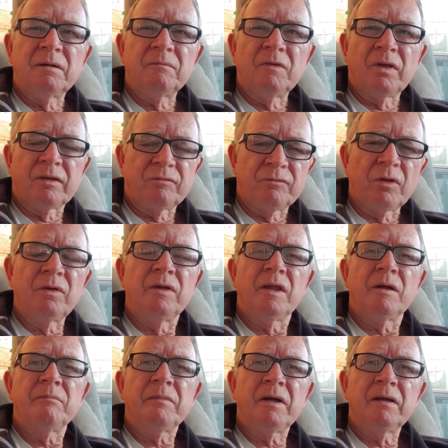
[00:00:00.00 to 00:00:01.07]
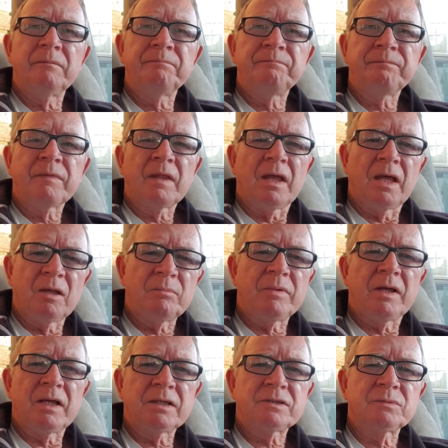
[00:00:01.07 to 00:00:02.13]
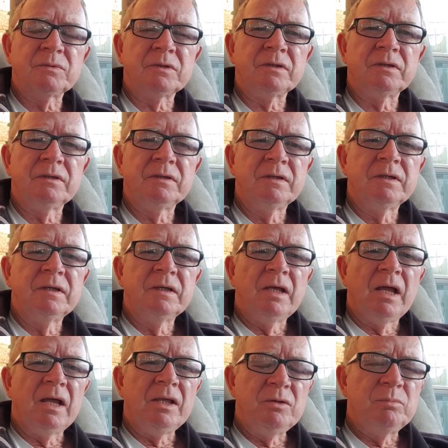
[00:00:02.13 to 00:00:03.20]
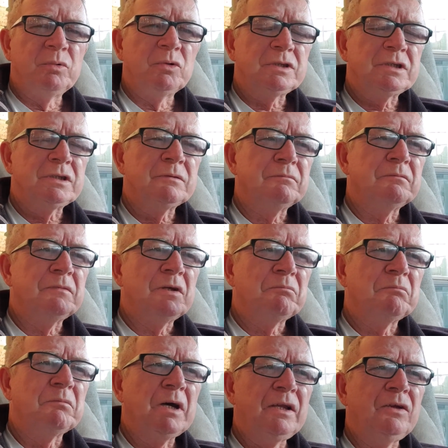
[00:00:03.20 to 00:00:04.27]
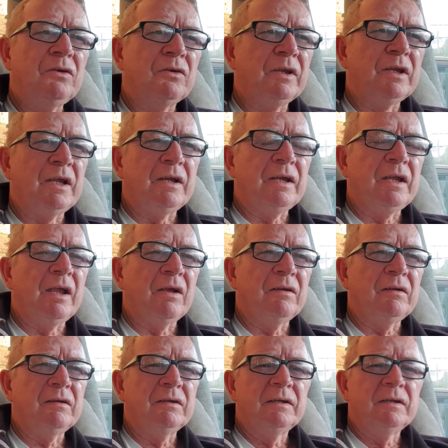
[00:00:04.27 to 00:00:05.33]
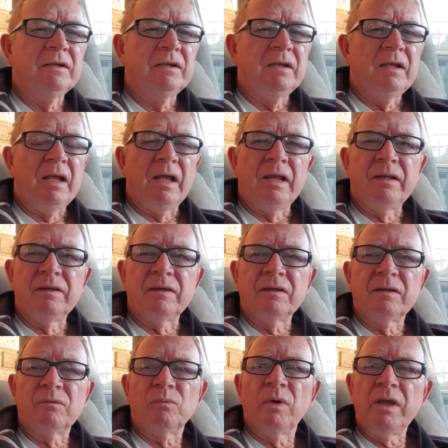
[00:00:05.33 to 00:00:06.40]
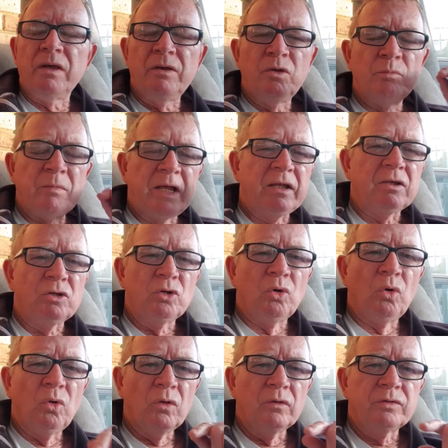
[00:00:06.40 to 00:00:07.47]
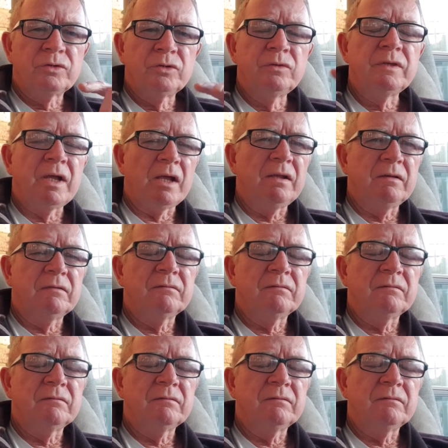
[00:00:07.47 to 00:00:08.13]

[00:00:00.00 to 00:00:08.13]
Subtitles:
like a phone number and a password, and you put some money on that account, and when you make a call through that,